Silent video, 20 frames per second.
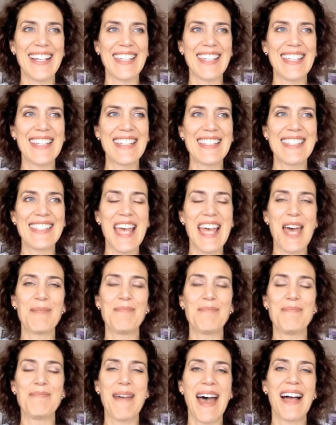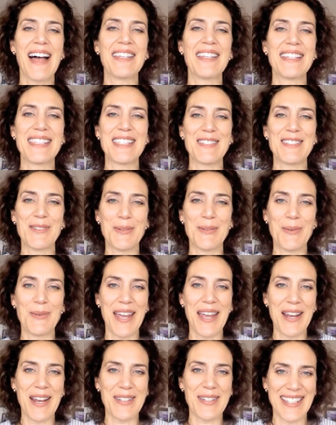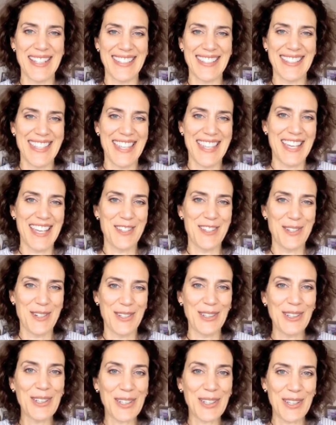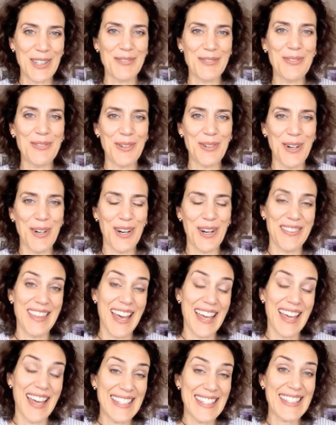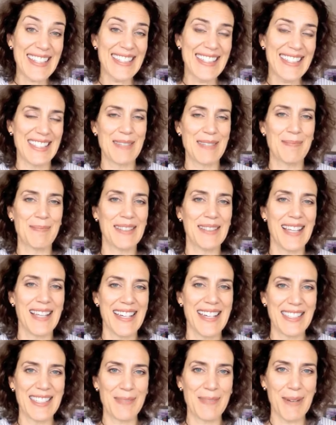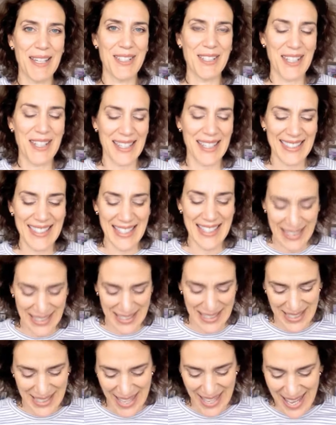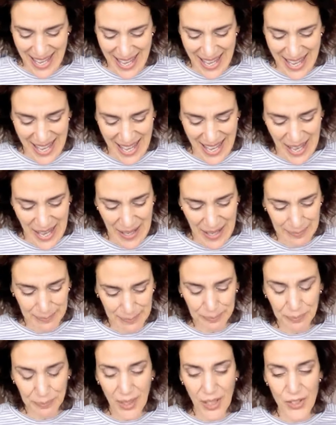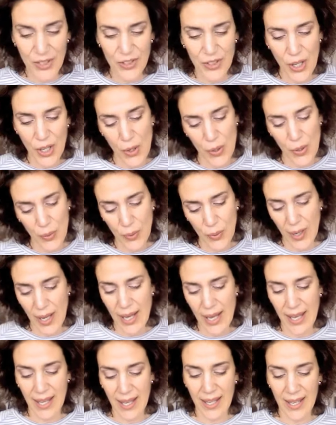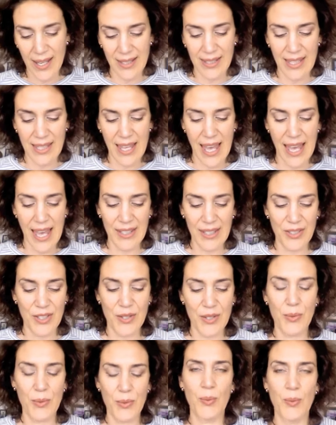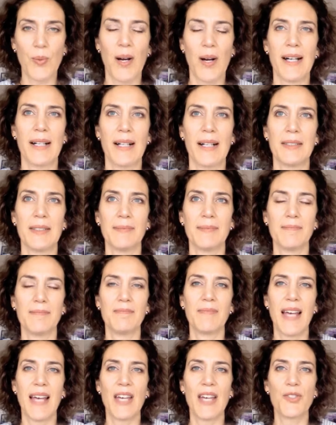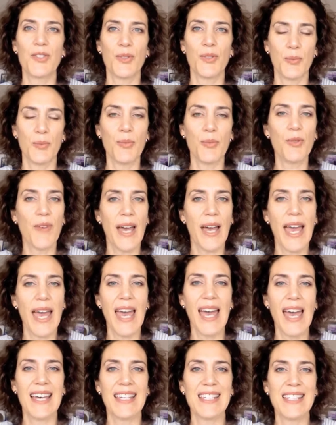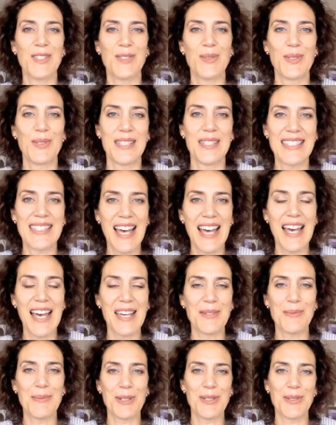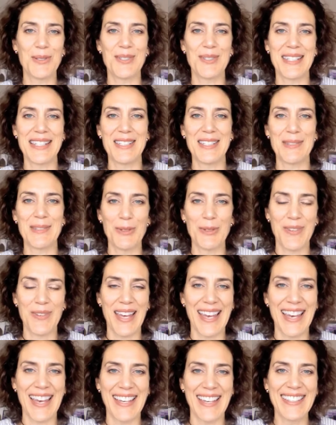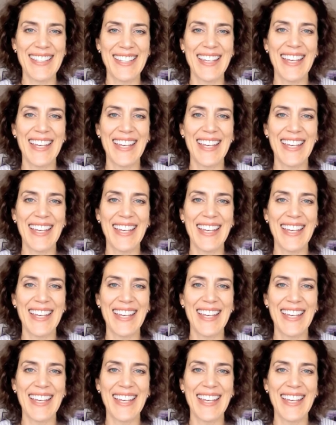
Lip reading: it's that balance of awareness that you're looking for that is symbolized by Justice. As you move ahead, as you decide what you need to move ahead,